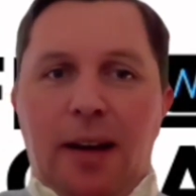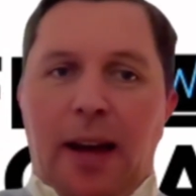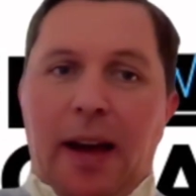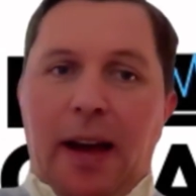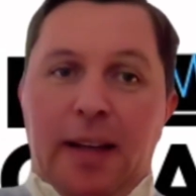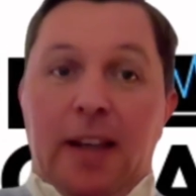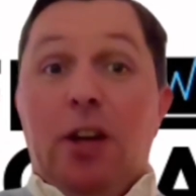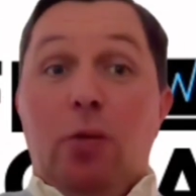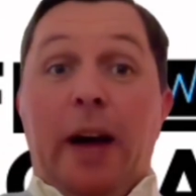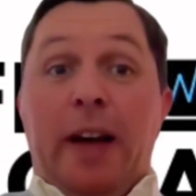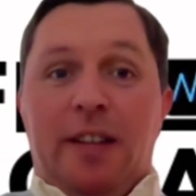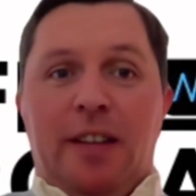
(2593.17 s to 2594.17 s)
the
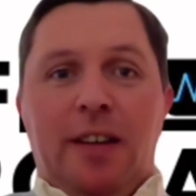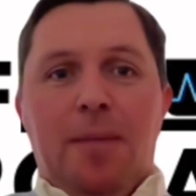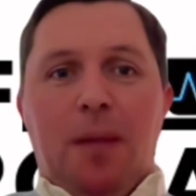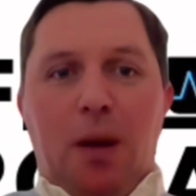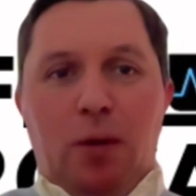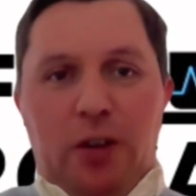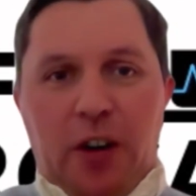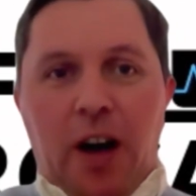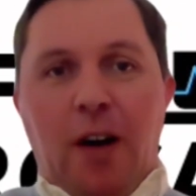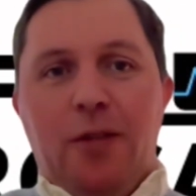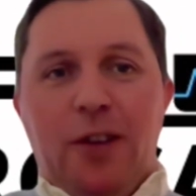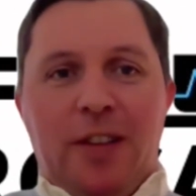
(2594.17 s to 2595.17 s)
US, which
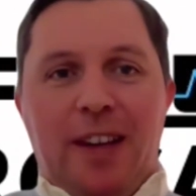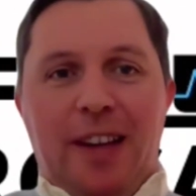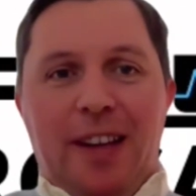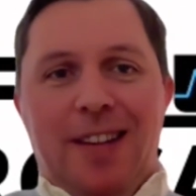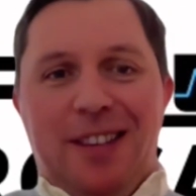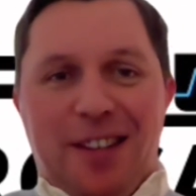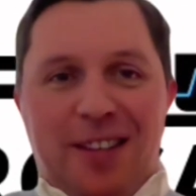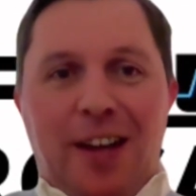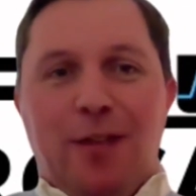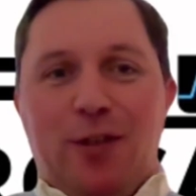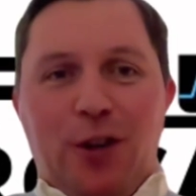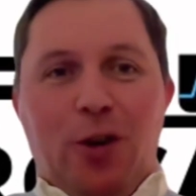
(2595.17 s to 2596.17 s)
obviously the
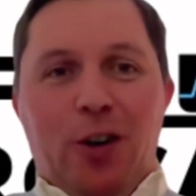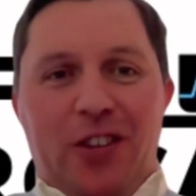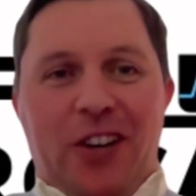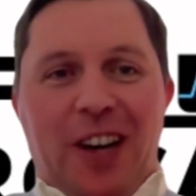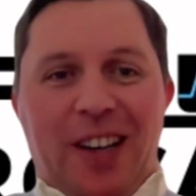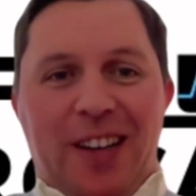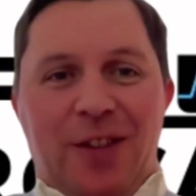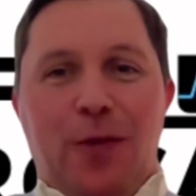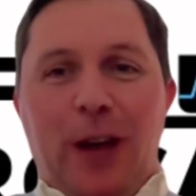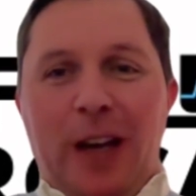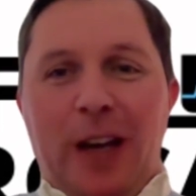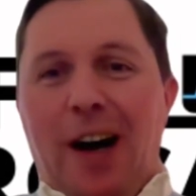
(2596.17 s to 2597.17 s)
self-storage guys
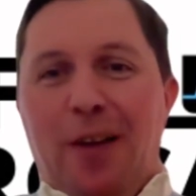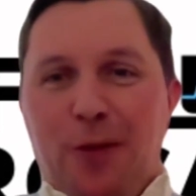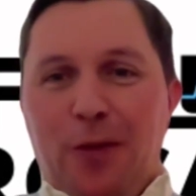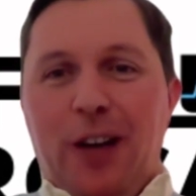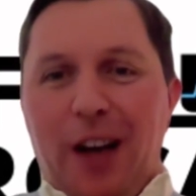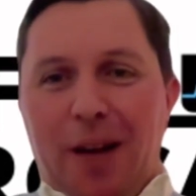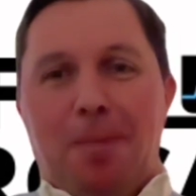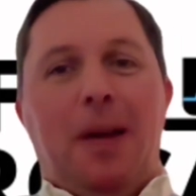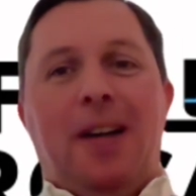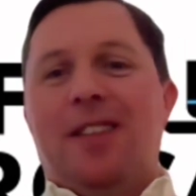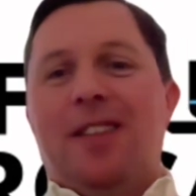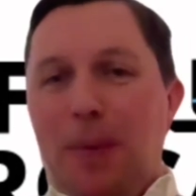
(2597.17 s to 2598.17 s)
feed off of a lot,
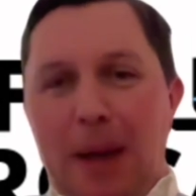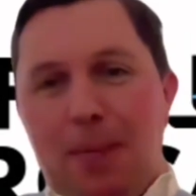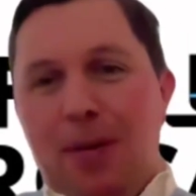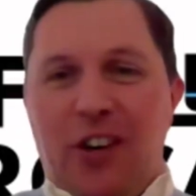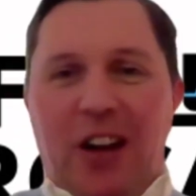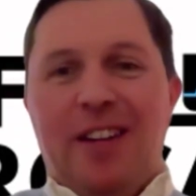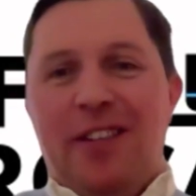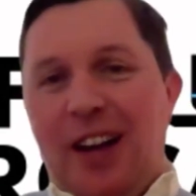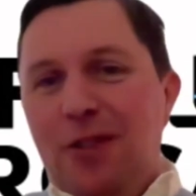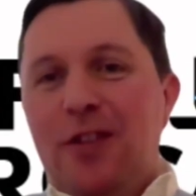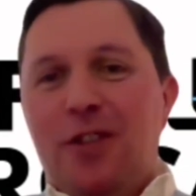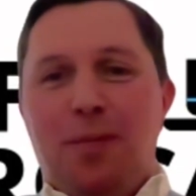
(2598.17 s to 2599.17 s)
because as people change
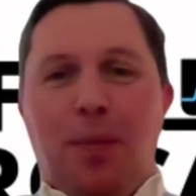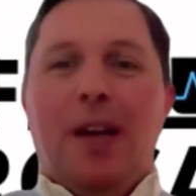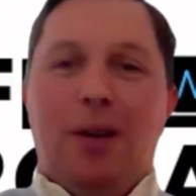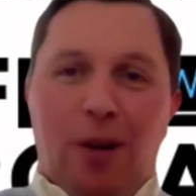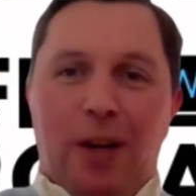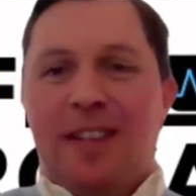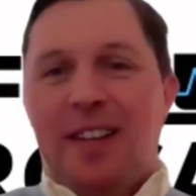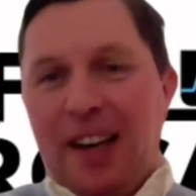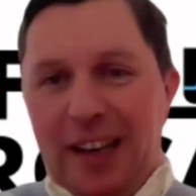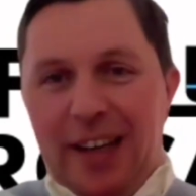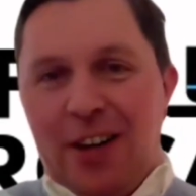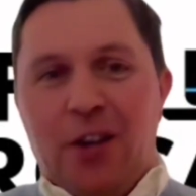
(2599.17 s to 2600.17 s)
houses, buying one,
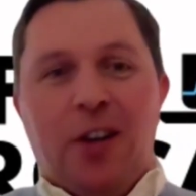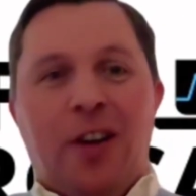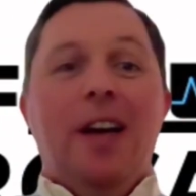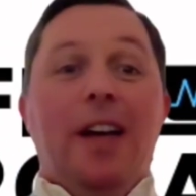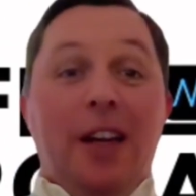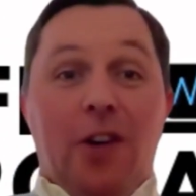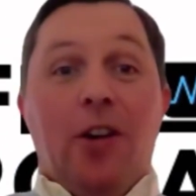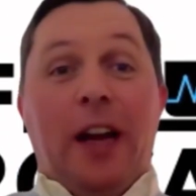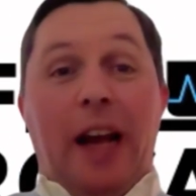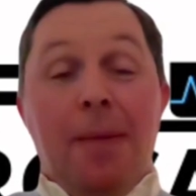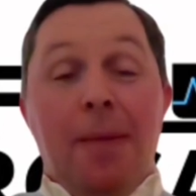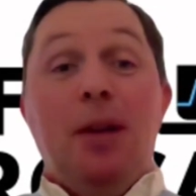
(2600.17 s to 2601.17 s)
selling another,
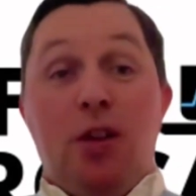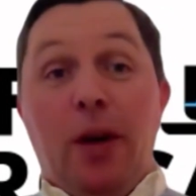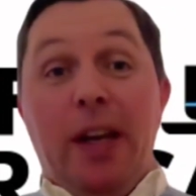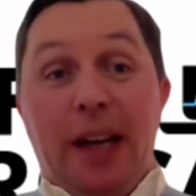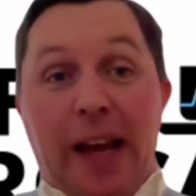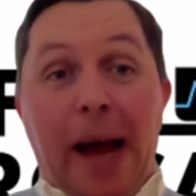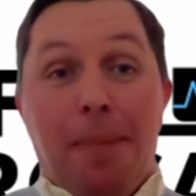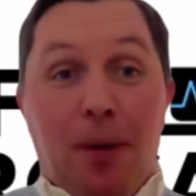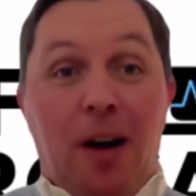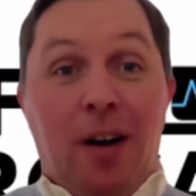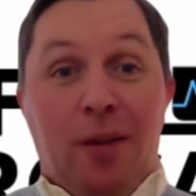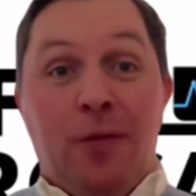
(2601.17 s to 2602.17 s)
that in-between gap
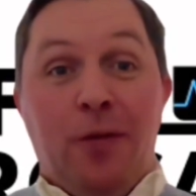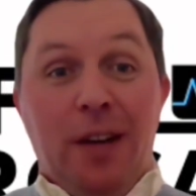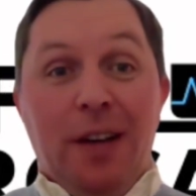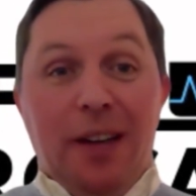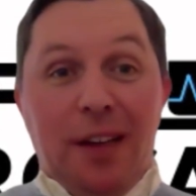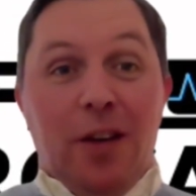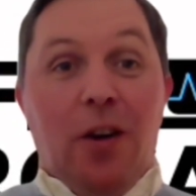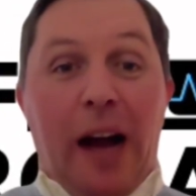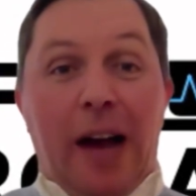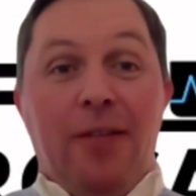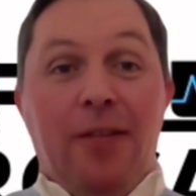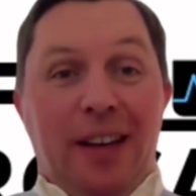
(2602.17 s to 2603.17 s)
of,
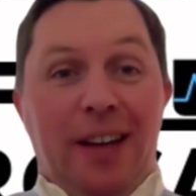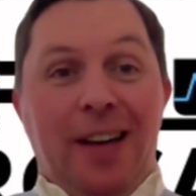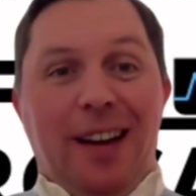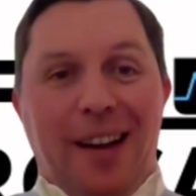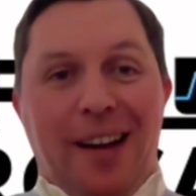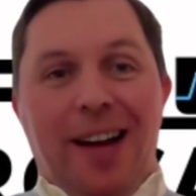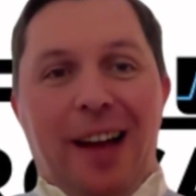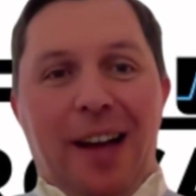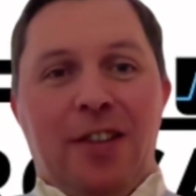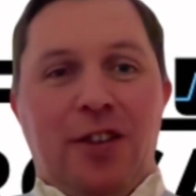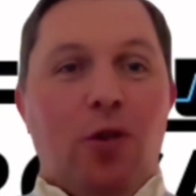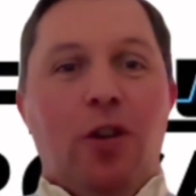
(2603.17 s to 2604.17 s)
having a
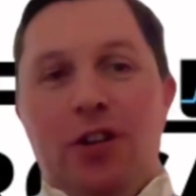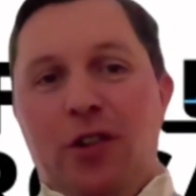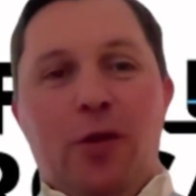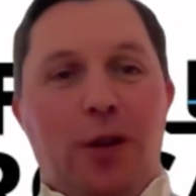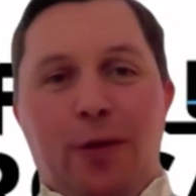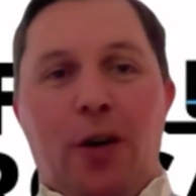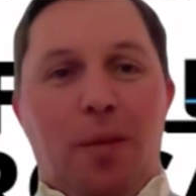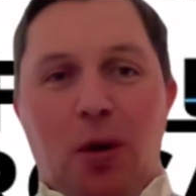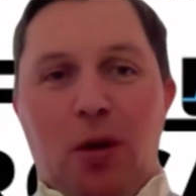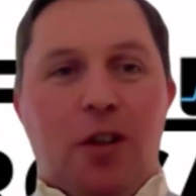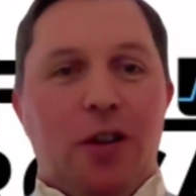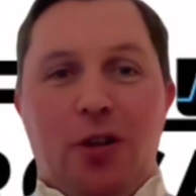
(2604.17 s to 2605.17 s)
storage unit for a
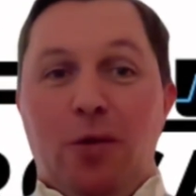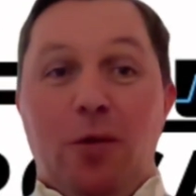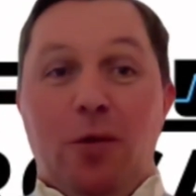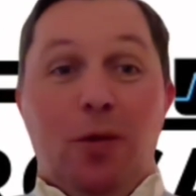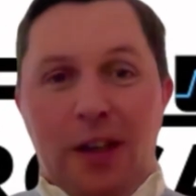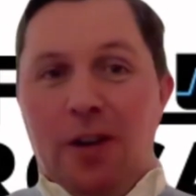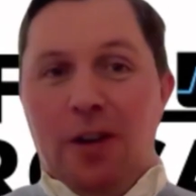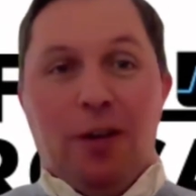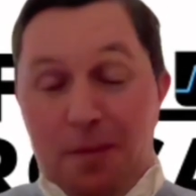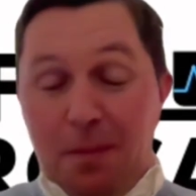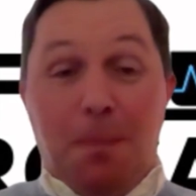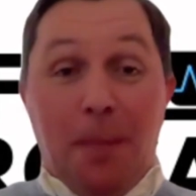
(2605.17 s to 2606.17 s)
month or two,
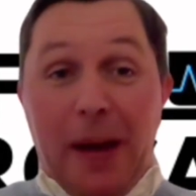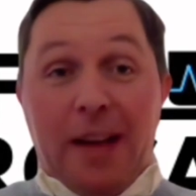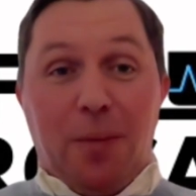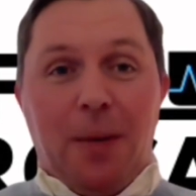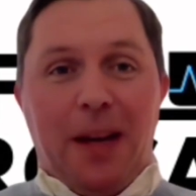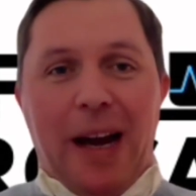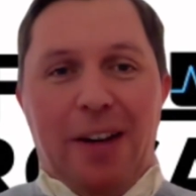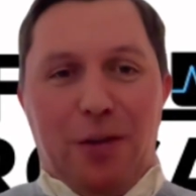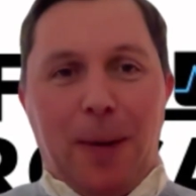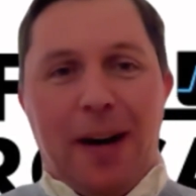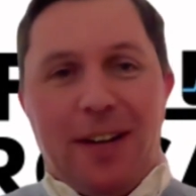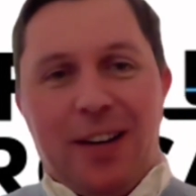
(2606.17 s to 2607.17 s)
makes up a large
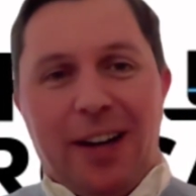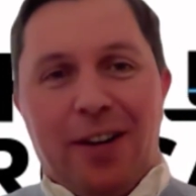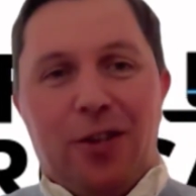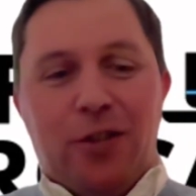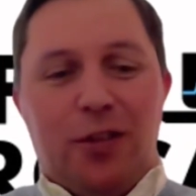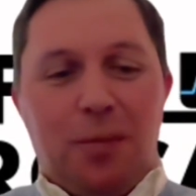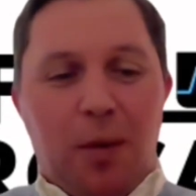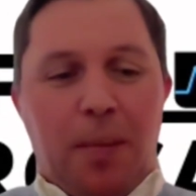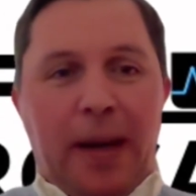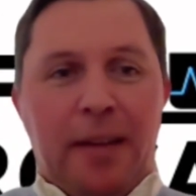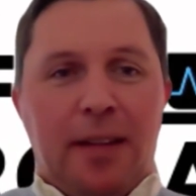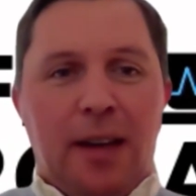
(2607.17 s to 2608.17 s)
part of their customer
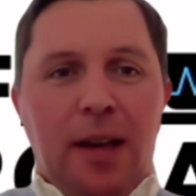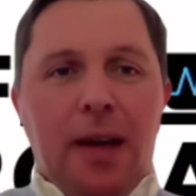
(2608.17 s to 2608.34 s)
base.